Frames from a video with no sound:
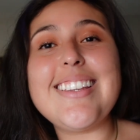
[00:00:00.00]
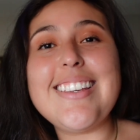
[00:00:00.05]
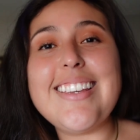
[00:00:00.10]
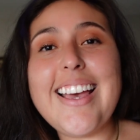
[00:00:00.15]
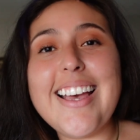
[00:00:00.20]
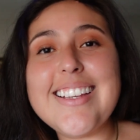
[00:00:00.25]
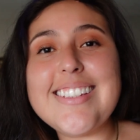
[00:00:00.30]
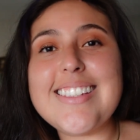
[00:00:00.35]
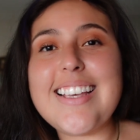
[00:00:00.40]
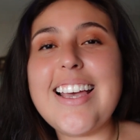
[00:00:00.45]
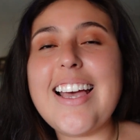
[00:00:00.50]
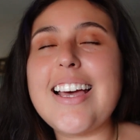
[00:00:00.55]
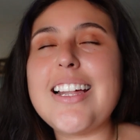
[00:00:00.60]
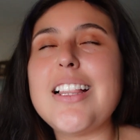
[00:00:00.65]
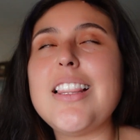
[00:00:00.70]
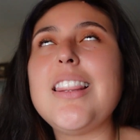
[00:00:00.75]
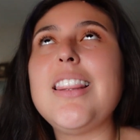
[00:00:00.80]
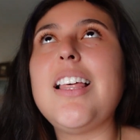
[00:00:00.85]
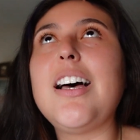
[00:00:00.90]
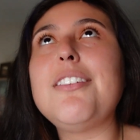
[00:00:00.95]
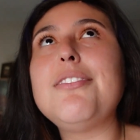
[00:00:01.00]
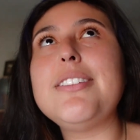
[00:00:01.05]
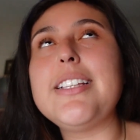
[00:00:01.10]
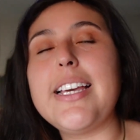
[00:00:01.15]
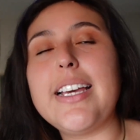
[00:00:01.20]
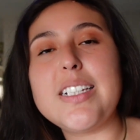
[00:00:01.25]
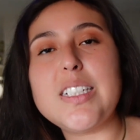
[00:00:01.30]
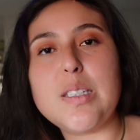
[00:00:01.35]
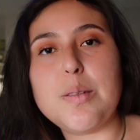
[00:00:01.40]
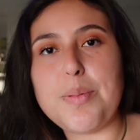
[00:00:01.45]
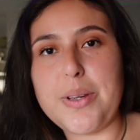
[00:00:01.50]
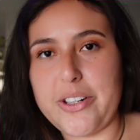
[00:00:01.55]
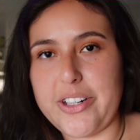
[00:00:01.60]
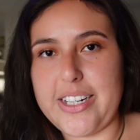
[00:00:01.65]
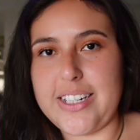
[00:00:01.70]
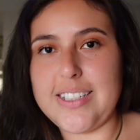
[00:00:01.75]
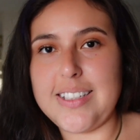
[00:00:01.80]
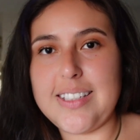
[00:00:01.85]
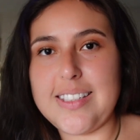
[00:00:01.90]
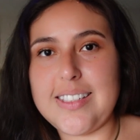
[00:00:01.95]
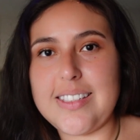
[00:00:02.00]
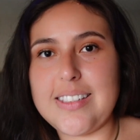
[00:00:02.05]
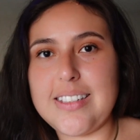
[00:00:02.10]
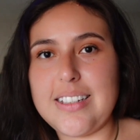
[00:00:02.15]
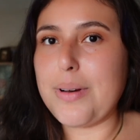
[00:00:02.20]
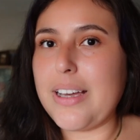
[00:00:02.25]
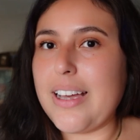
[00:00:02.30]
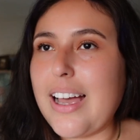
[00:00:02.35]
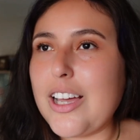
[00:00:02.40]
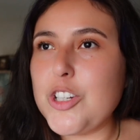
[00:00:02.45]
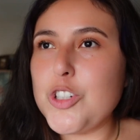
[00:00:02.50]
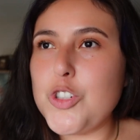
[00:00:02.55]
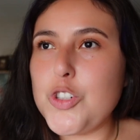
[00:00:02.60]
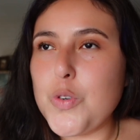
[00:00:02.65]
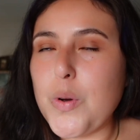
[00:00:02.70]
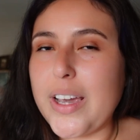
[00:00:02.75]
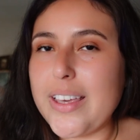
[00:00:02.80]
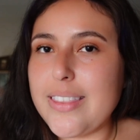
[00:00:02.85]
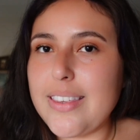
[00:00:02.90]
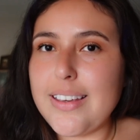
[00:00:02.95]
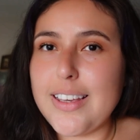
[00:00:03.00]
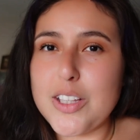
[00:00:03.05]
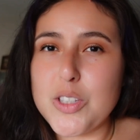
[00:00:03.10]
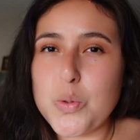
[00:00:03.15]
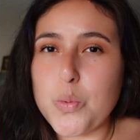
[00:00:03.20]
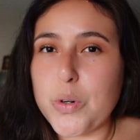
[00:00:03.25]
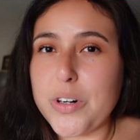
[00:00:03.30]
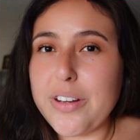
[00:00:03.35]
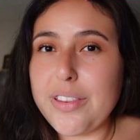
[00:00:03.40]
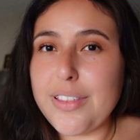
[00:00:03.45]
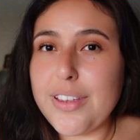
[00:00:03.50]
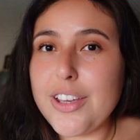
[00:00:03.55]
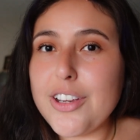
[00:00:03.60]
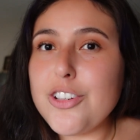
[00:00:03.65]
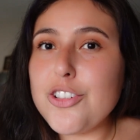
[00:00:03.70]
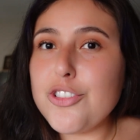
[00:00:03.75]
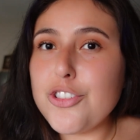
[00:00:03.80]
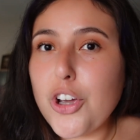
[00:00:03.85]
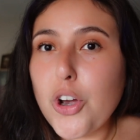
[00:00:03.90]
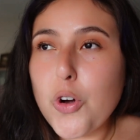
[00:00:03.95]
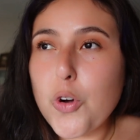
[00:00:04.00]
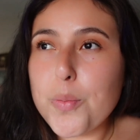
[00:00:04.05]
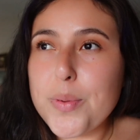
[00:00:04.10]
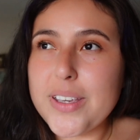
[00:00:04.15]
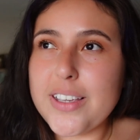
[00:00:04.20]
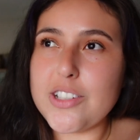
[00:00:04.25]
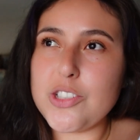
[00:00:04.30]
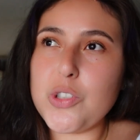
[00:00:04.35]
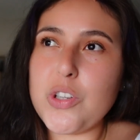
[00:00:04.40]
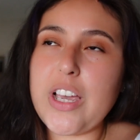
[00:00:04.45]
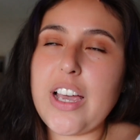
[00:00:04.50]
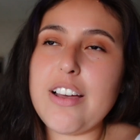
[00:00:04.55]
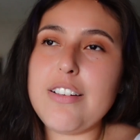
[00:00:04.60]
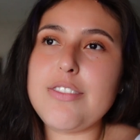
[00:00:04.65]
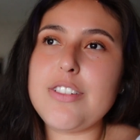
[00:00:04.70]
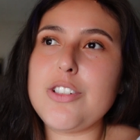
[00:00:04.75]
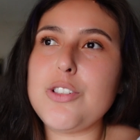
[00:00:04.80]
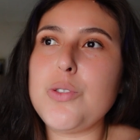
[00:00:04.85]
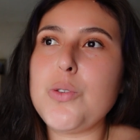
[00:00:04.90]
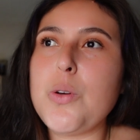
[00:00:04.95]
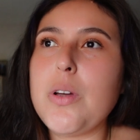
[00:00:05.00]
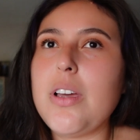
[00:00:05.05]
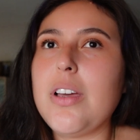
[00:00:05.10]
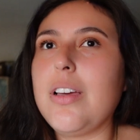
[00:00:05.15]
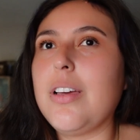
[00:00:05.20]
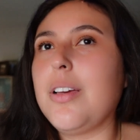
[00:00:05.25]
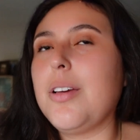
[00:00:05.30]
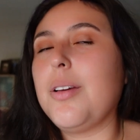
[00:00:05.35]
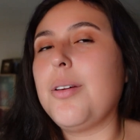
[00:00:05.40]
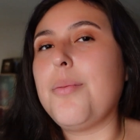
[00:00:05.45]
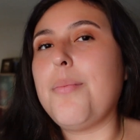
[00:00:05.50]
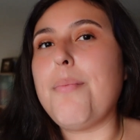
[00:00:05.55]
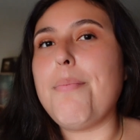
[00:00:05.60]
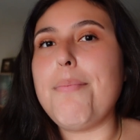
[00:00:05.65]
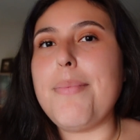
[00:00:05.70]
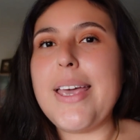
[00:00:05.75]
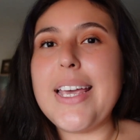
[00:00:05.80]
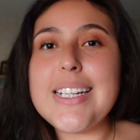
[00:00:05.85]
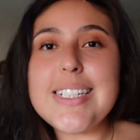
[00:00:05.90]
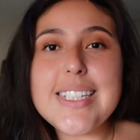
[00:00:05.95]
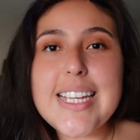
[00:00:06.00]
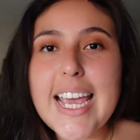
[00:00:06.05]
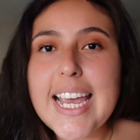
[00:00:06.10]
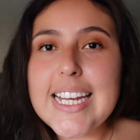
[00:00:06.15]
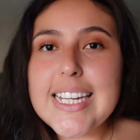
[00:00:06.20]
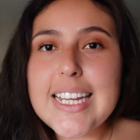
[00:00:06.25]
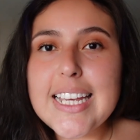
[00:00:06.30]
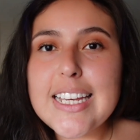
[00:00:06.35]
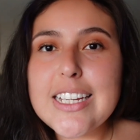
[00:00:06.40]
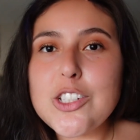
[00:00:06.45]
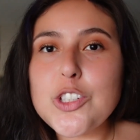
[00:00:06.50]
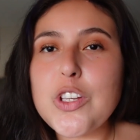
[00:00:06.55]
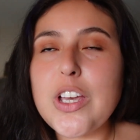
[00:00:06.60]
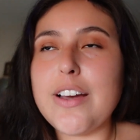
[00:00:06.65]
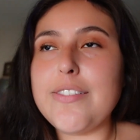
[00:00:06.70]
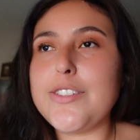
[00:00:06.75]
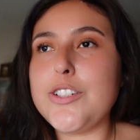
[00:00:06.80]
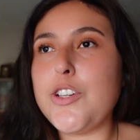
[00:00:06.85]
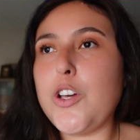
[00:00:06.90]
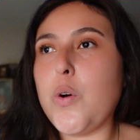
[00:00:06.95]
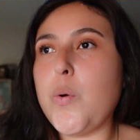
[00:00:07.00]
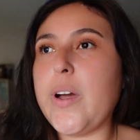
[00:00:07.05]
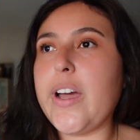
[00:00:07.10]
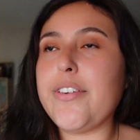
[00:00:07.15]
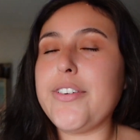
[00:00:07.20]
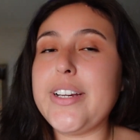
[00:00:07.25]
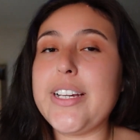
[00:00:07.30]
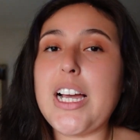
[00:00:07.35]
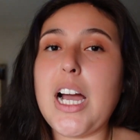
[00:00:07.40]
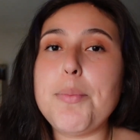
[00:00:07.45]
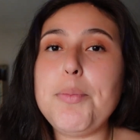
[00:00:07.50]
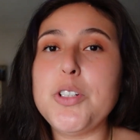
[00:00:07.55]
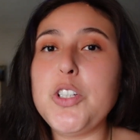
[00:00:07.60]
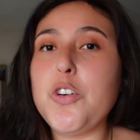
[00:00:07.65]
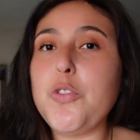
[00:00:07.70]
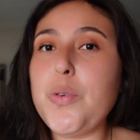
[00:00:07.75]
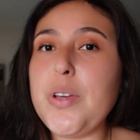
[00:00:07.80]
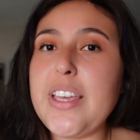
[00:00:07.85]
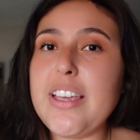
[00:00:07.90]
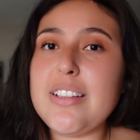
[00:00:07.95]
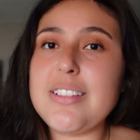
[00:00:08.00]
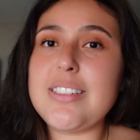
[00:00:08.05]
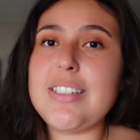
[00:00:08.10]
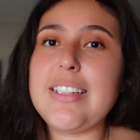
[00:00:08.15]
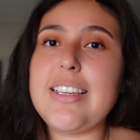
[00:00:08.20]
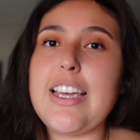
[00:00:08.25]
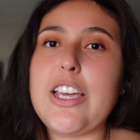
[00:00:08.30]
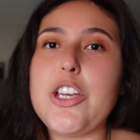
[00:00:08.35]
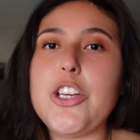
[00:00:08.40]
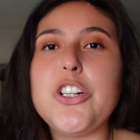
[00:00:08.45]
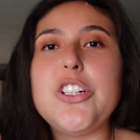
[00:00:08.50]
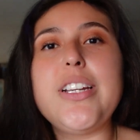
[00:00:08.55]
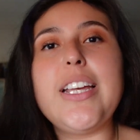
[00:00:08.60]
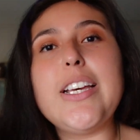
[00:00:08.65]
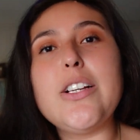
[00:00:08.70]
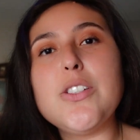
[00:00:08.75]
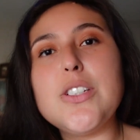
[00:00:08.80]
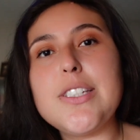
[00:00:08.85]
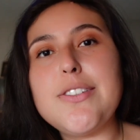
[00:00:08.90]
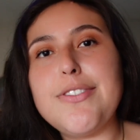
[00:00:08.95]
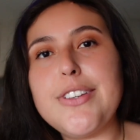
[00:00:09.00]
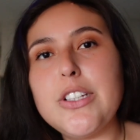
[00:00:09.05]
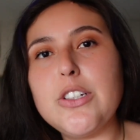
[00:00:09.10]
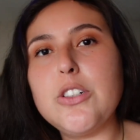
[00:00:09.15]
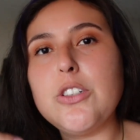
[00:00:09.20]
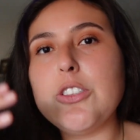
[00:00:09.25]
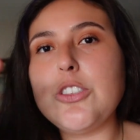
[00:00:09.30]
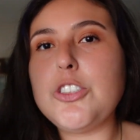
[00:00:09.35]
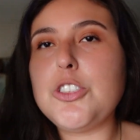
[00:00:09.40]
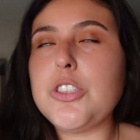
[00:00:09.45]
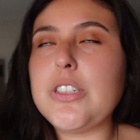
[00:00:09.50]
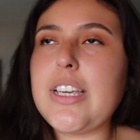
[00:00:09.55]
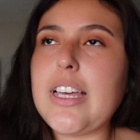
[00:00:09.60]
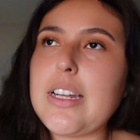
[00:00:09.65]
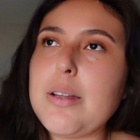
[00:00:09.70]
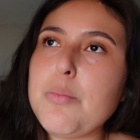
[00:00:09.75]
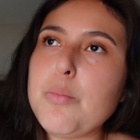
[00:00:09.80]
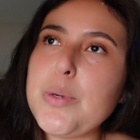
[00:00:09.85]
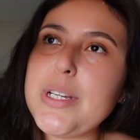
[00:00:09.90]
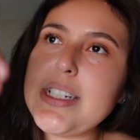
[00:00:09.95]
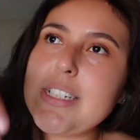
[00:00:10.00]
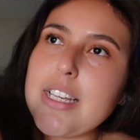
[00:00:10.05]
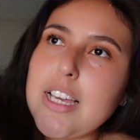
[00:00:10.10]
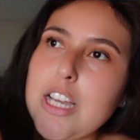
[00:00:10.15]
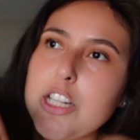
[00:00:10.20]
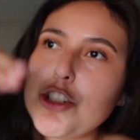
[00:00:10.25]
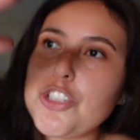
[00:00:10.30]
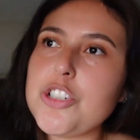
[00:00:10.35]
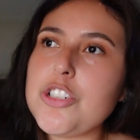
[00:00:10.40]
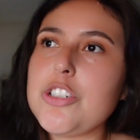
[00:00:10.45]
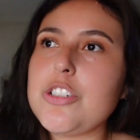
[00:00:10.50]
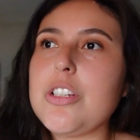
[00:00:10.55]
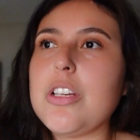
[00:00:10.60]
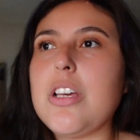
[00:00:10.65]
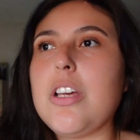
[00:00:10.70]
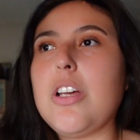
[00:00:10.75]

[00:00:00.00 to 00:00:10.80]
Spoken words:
Yes, I had a lovely experience. But do I think it's worth it? No, because you have to maintain it. You have to go every couple of weeks to get your nails filled, to get them retouched,